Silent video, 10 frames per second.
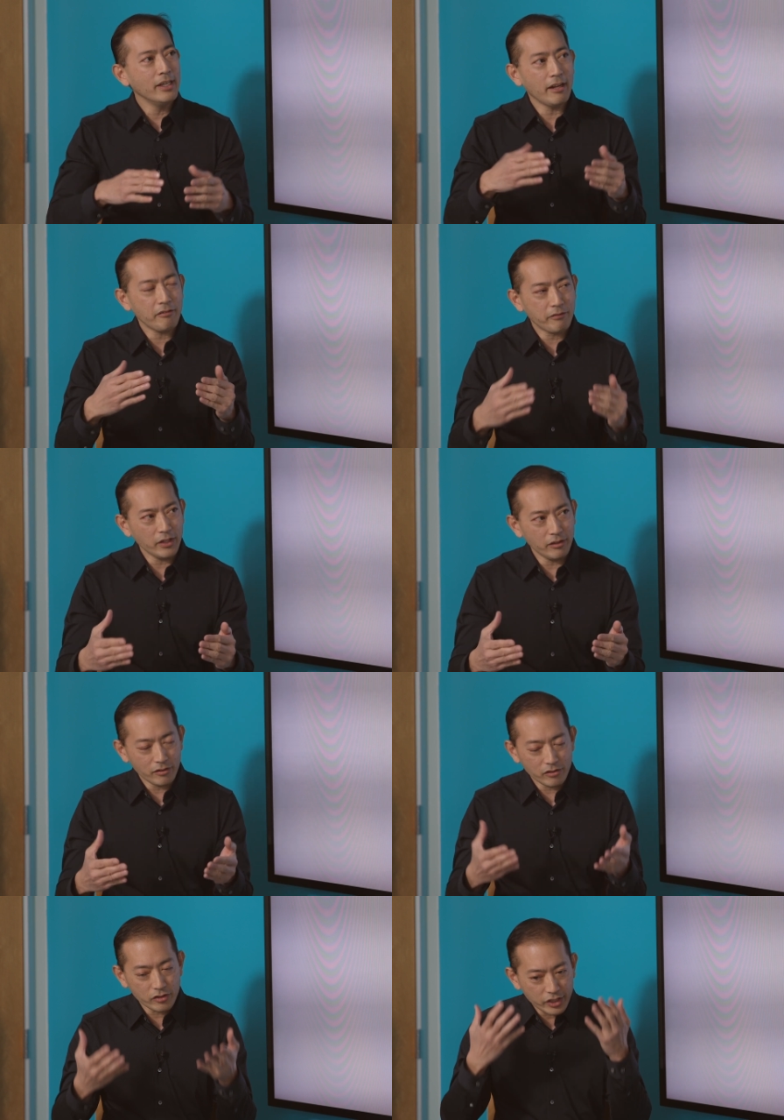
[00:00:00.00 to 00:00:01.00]
at,
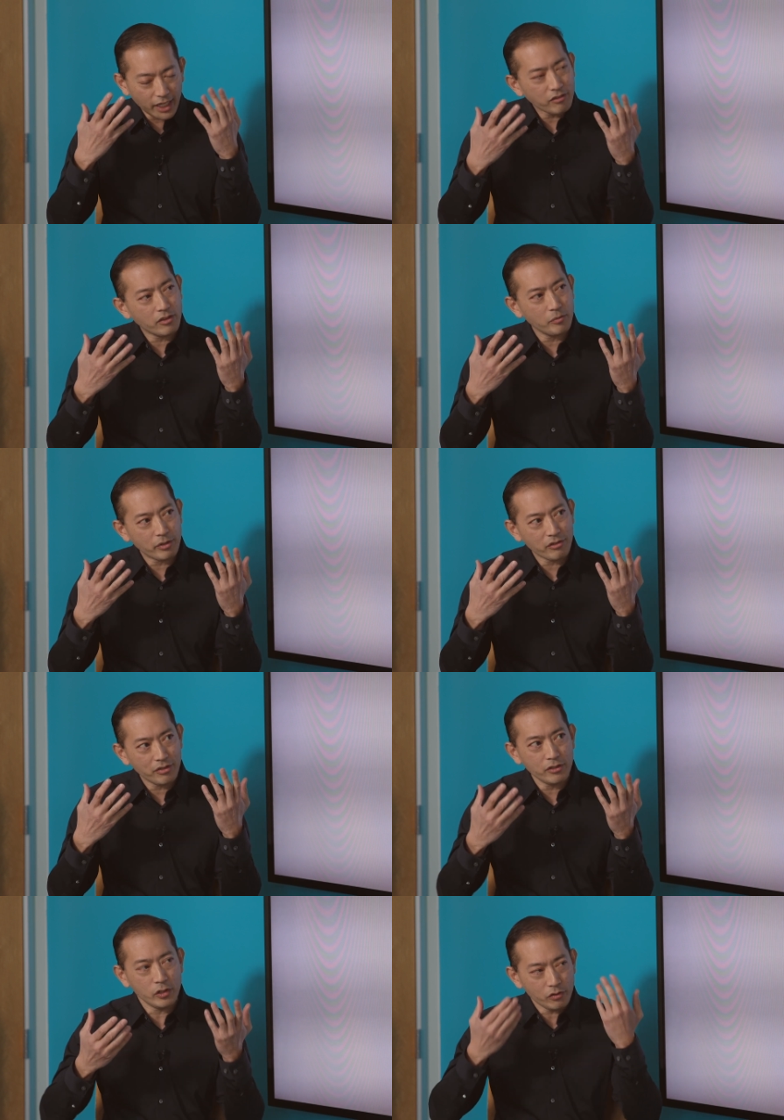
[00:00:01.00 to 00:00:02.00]
it gets the
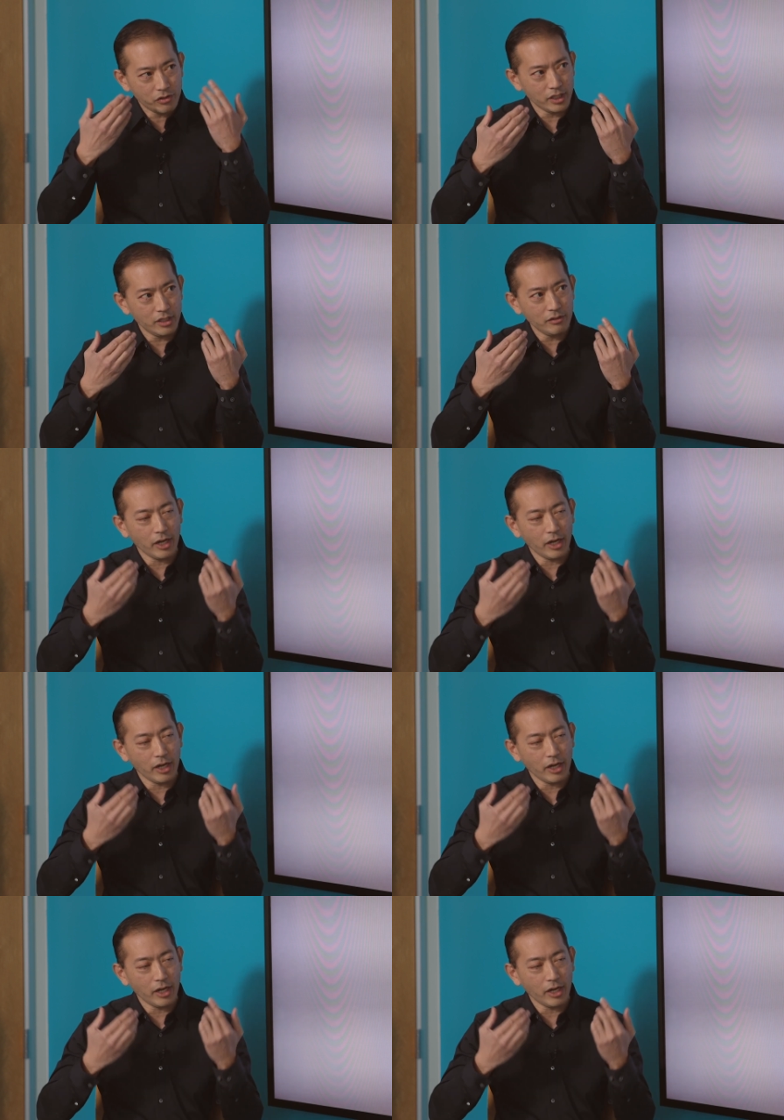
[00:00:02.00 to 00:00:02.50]
person using it,